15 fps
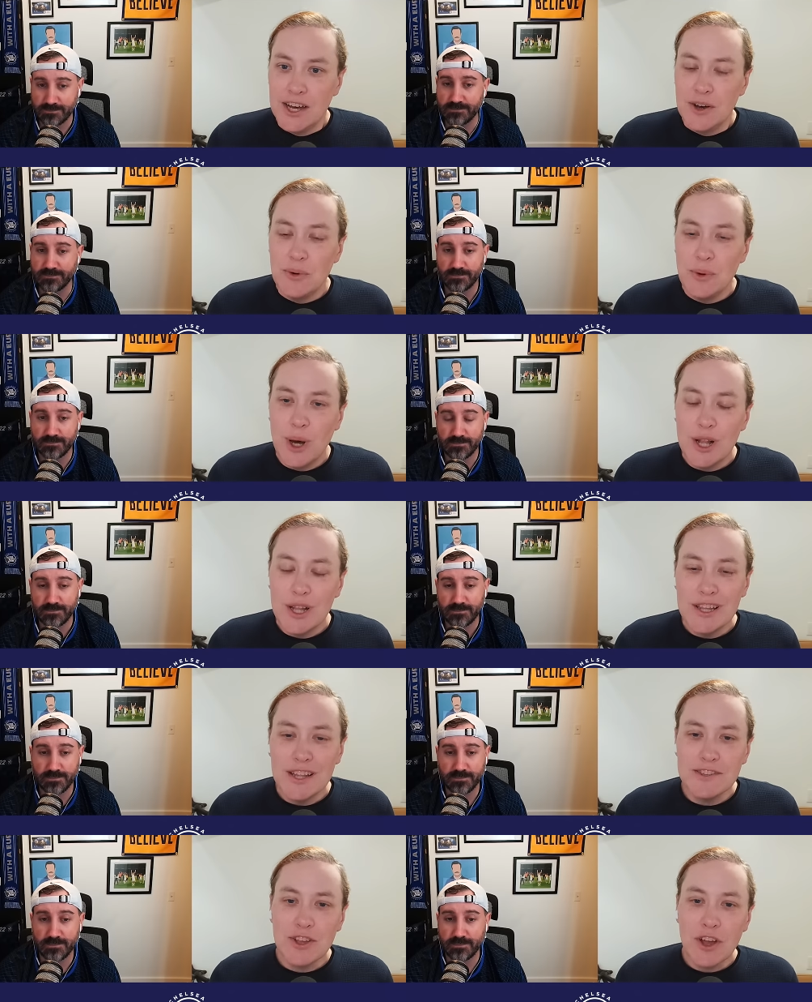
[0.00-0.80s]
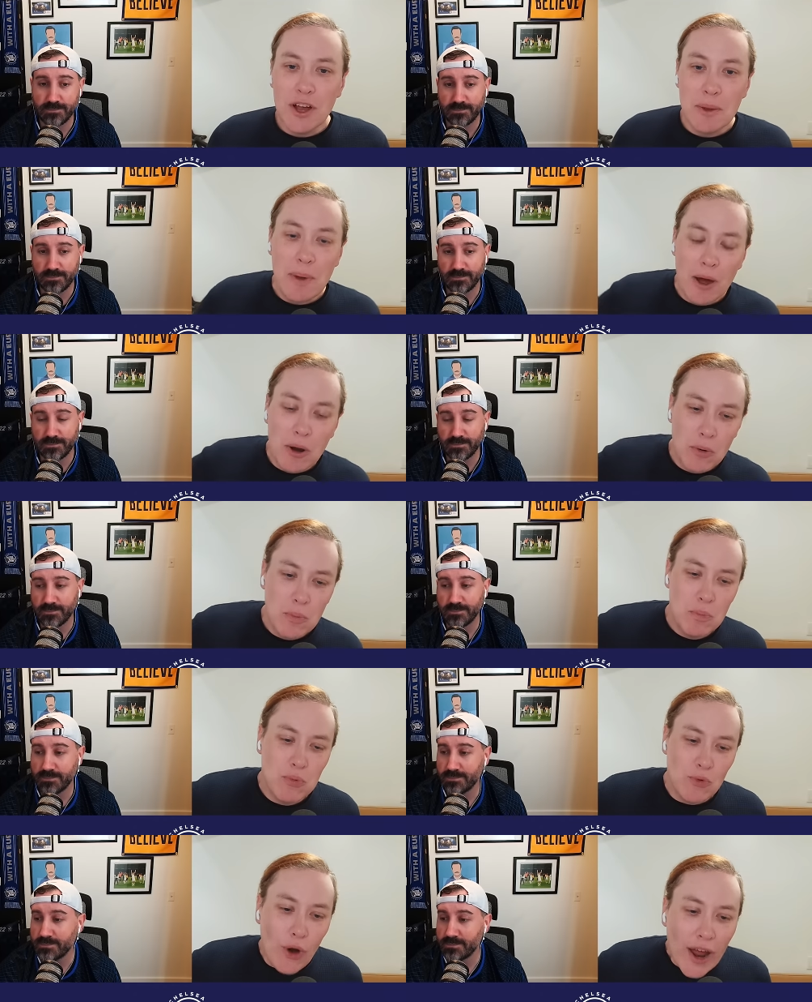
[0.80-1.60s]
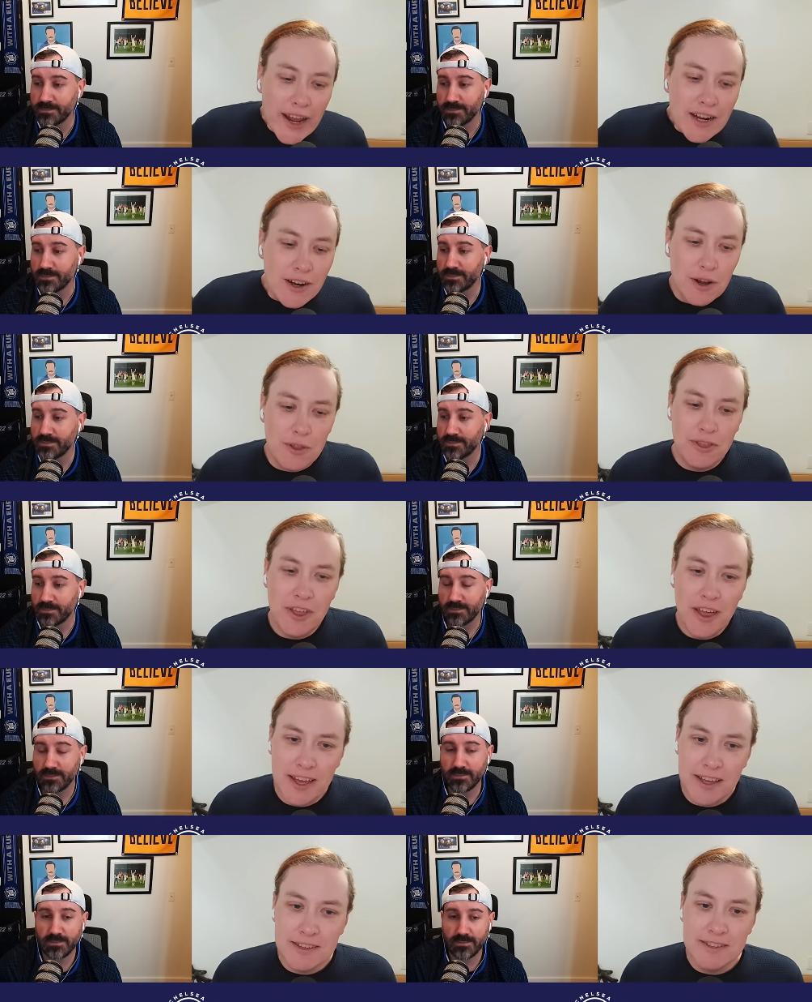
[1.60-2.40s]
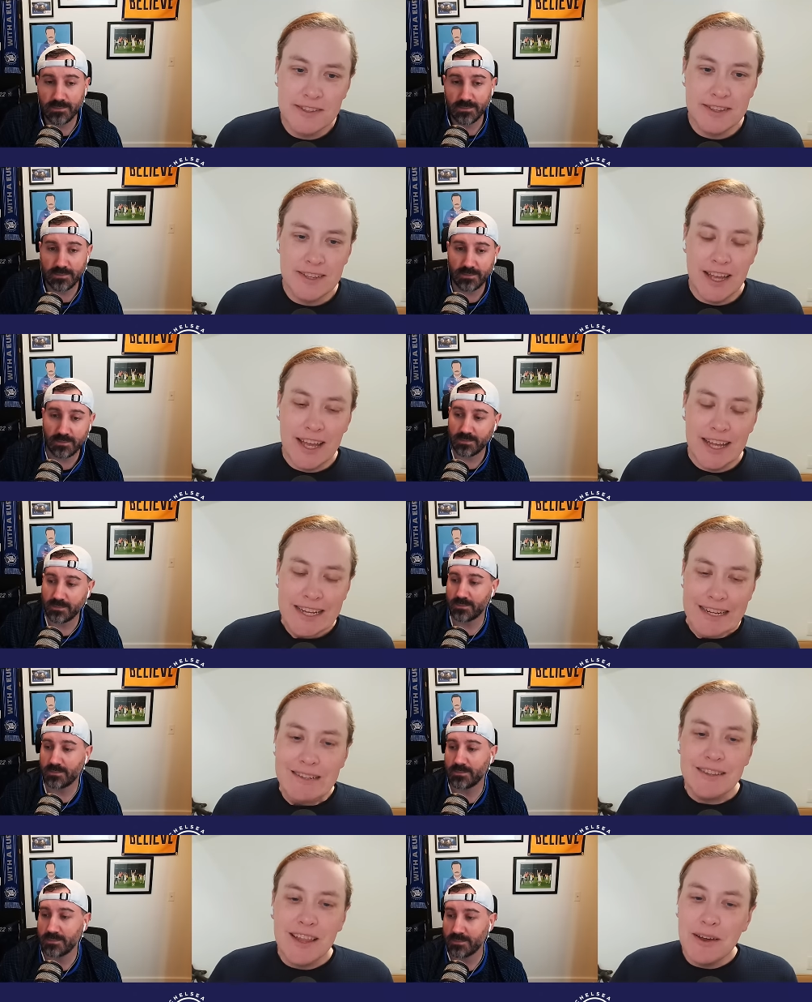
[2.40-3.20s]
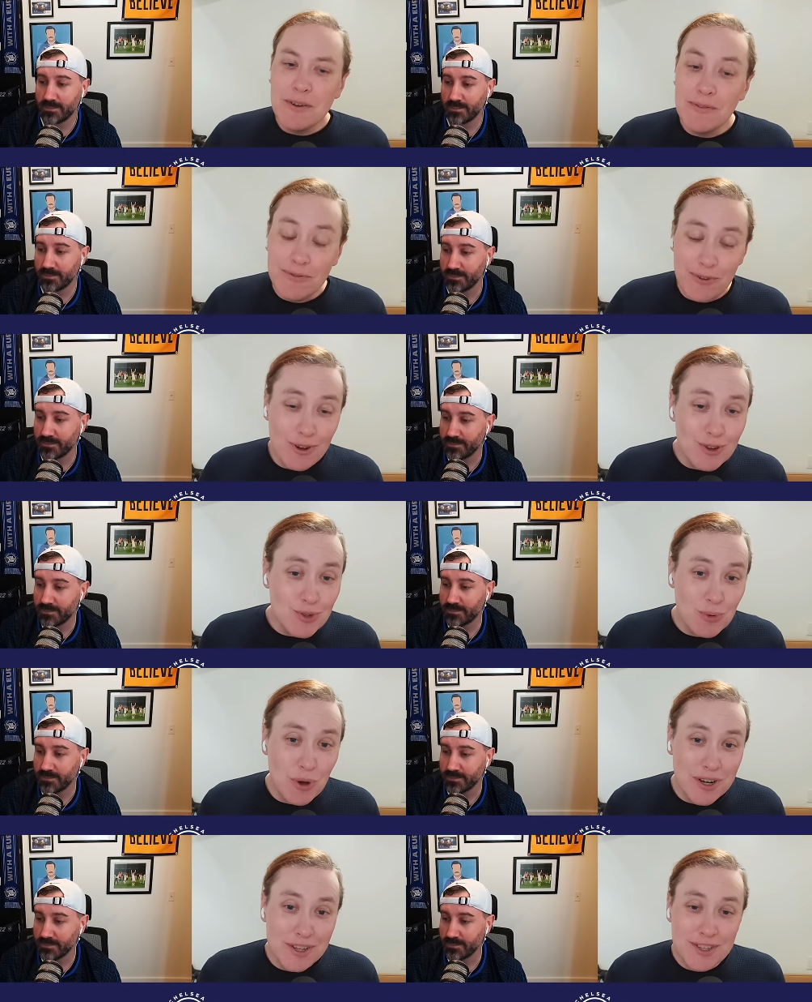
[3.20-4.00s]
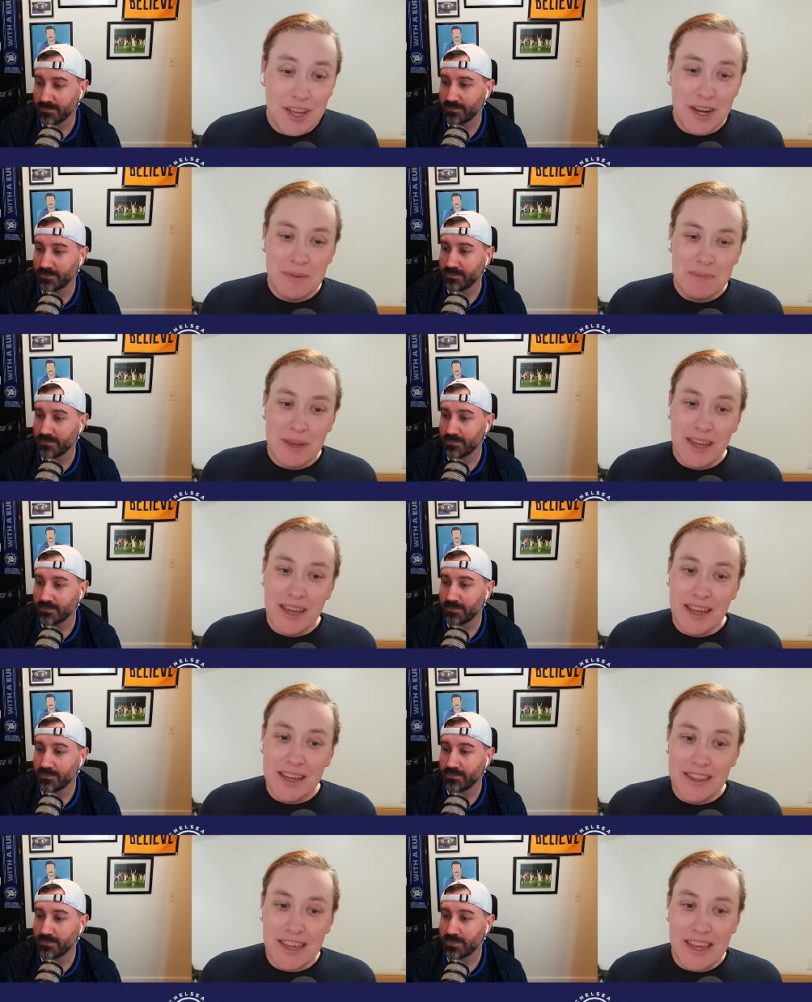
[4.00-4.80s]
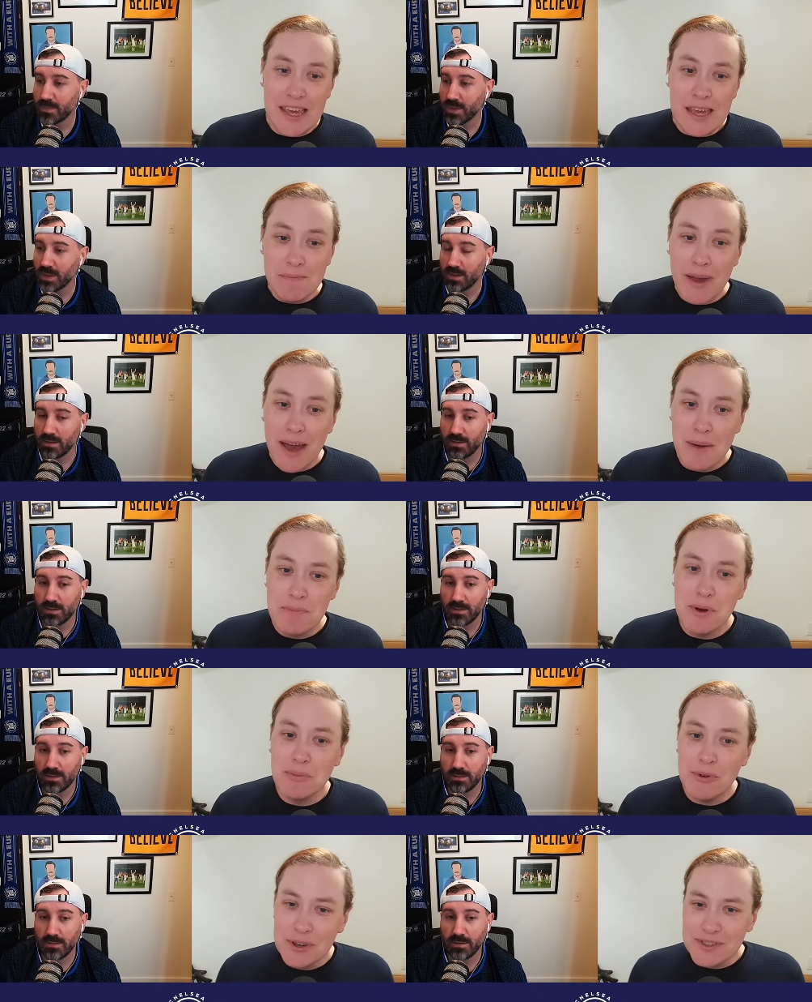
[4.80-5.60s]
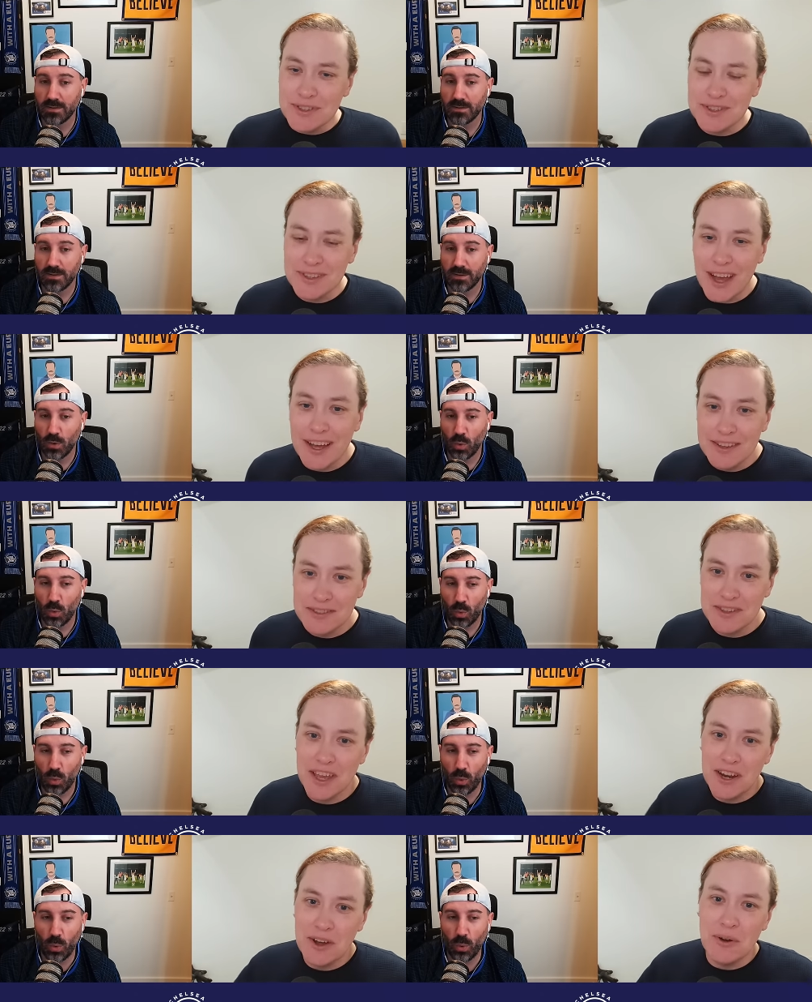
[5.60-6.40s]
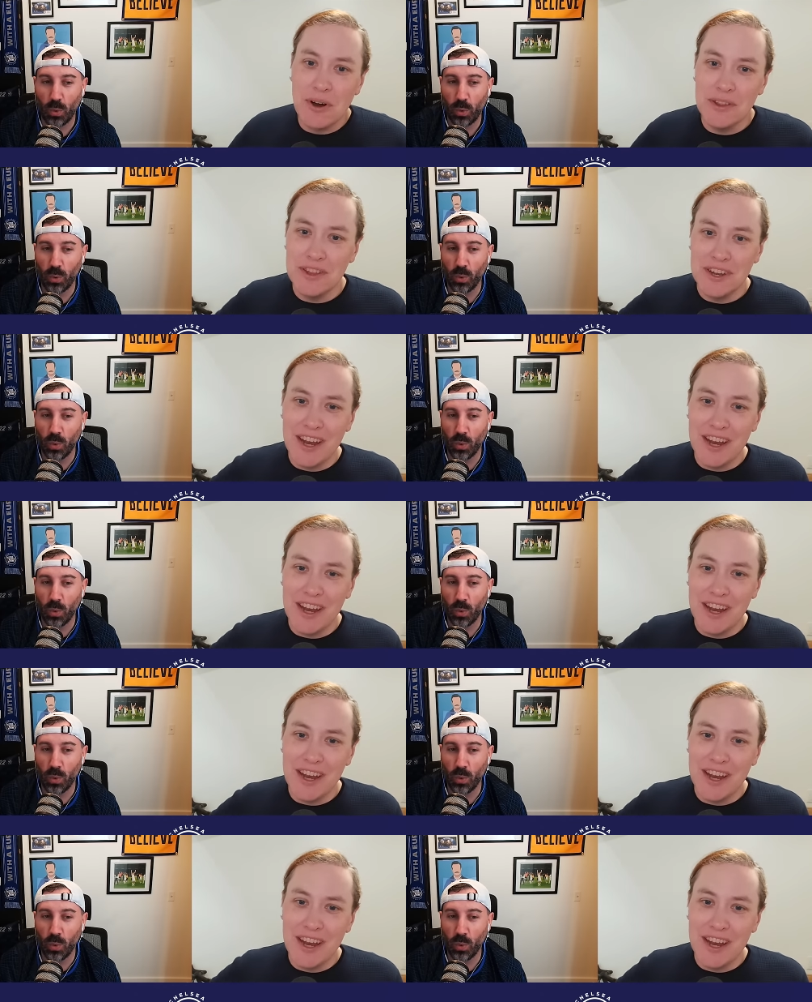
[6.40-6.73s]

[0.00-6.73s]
Speaker 1: Well, let's talk about brighter things. And that first one is going to be the heat map of Moises Caicedo on the